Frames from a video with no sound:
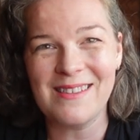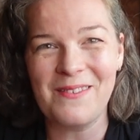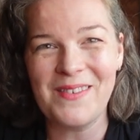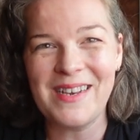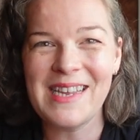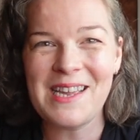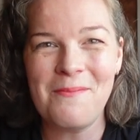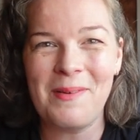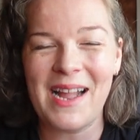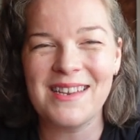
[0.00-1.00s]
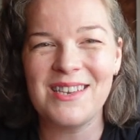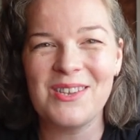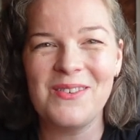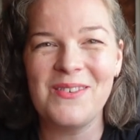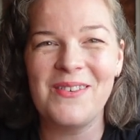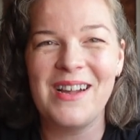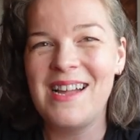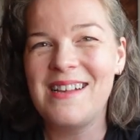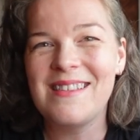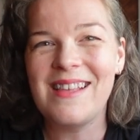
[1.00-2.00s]
So I want to get back to
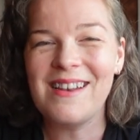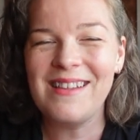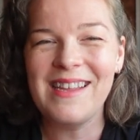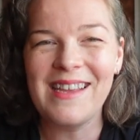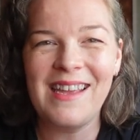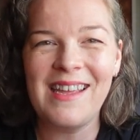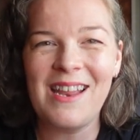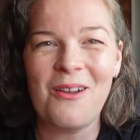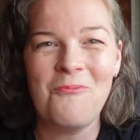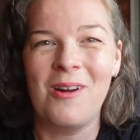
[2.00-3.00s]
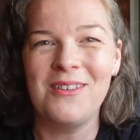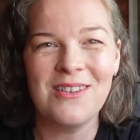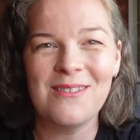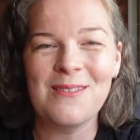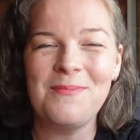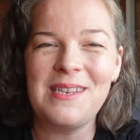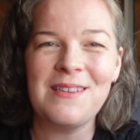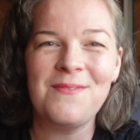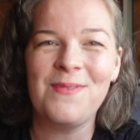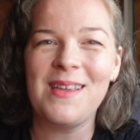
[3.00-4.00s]
settling in and watching some
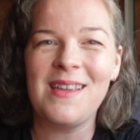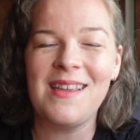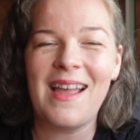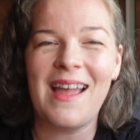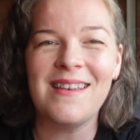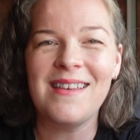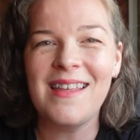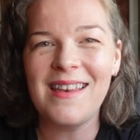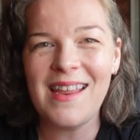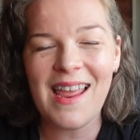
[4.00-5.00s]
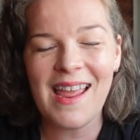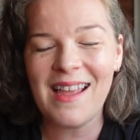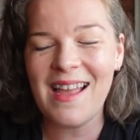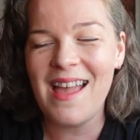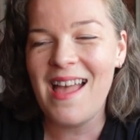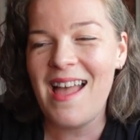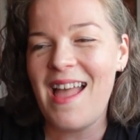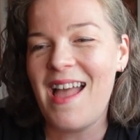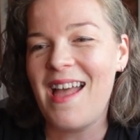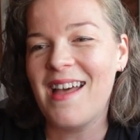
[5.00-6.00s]
TV and knitting
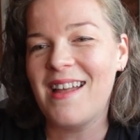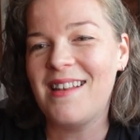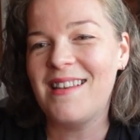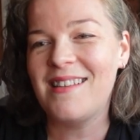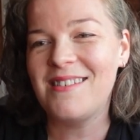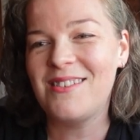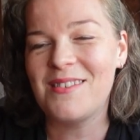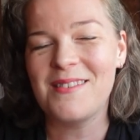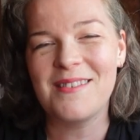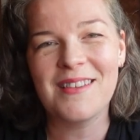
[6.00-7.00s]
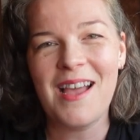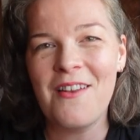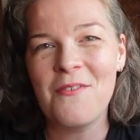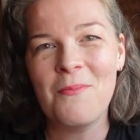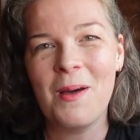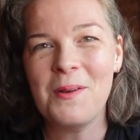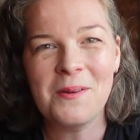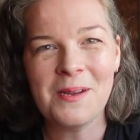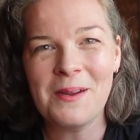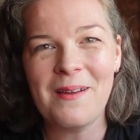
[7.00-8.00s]
and just kind of
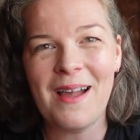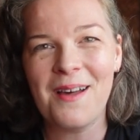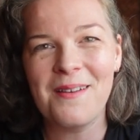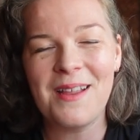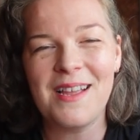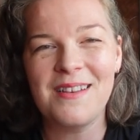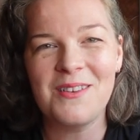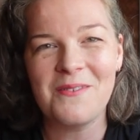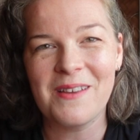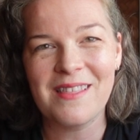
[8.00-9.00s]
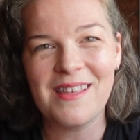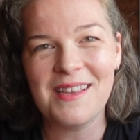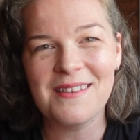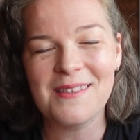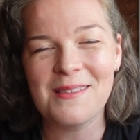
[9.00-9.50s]
puttering around and doing things.